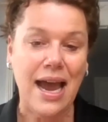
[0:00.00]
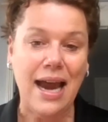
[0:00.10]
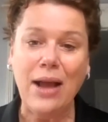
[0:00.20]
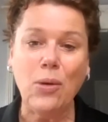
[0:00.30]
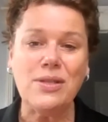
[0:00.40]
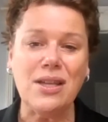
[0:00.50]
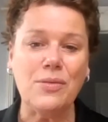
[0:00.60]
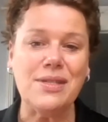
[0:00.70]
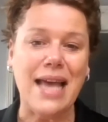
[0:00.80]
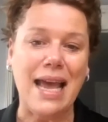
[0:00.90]
And I also
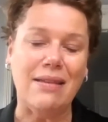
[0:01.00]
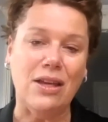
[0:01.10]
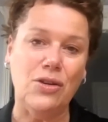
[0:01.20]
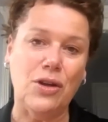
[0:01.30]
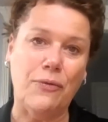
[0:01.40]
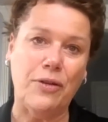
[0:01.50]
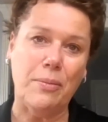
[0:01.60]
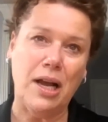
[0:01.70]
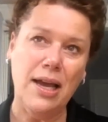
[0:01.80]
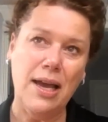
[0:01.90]
say that, from
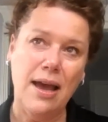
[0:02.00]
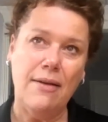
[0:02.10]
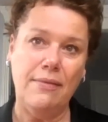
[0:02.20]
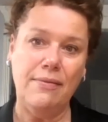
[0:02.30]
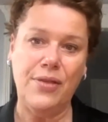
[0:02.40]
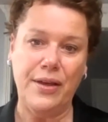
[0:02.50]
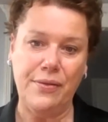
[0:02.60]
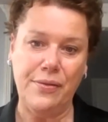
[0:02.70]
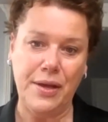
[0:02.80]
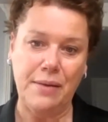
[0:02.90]

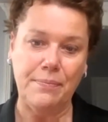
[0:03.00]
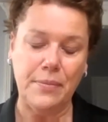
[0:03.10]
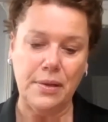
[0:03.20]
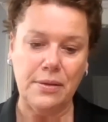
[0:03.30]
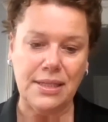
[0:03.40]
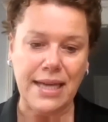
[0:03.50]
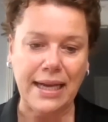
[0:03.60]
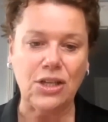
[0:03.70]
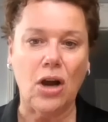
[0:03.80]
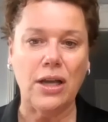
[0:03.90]
the
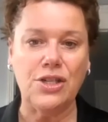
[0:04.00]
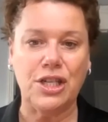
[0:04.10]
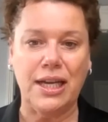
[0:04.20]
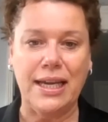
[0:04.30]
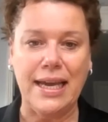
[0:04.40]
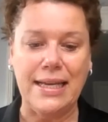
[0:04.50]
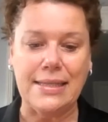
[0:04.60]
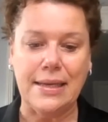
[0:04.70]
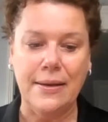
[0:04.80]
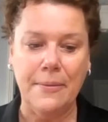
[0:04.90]
technology
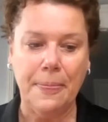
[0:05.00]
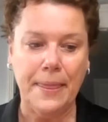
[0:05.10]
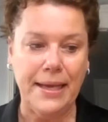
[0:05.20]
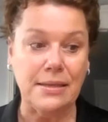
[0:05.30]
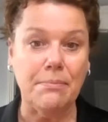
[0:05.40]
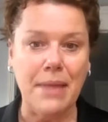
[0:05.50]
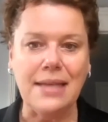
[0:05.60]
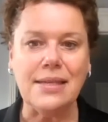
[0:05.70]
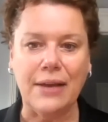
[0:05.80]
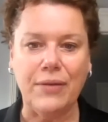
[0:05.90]
is
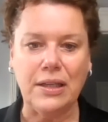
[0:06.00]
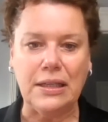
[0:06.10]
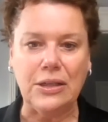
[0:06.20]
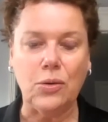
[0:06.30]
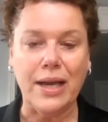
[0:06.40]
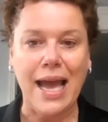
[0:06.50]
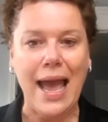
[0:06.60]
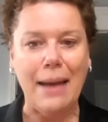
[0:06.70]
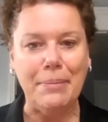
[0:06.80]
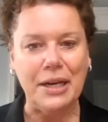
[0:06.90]
amazing for clinical
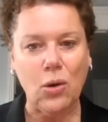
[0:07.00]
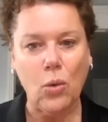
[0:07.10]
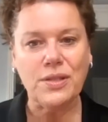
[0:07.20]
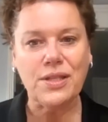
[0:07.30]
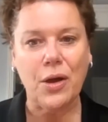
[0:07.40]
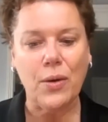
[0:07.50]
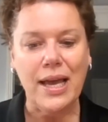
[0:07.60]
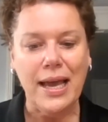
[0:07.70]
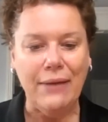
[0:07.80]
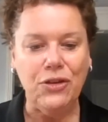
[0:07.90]
care, but it also,
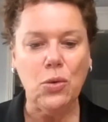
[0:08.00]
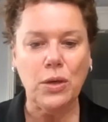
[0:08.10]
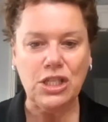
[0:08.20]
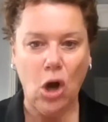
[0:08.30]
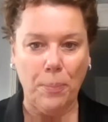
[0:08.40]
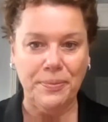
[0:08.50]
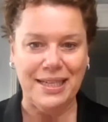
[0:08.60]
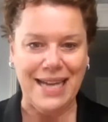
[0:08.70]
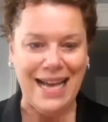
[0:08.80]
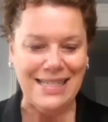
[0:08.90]
if you adopt
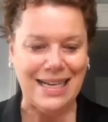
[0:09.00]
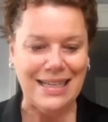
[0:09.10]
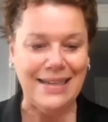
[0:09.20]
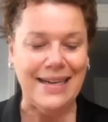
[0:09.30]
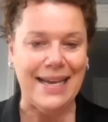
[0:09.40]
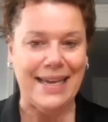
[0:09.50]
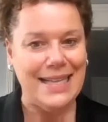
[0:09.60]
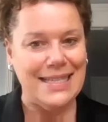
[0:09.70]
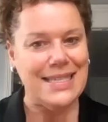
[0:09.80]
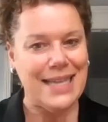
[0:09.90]
it as a clinic,
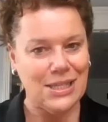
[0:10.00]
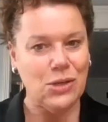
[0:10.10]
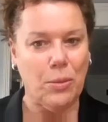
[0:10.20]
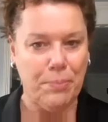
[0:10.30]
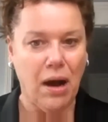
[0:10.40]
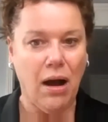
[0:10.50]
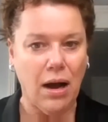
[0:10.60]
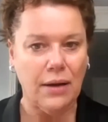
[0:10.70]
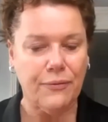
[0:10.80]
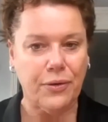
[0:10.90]
it sets you
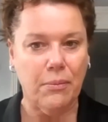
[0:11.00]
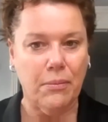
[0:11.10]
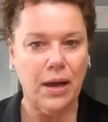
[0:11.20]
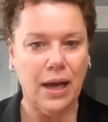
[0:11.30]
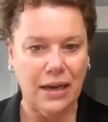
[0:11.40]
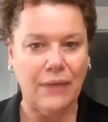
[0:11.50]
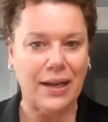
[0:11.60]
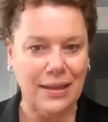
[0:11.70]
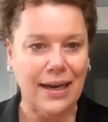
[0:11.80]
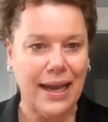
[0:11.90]
apart from another
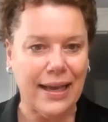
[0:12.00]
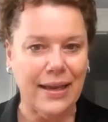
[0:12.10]
clinic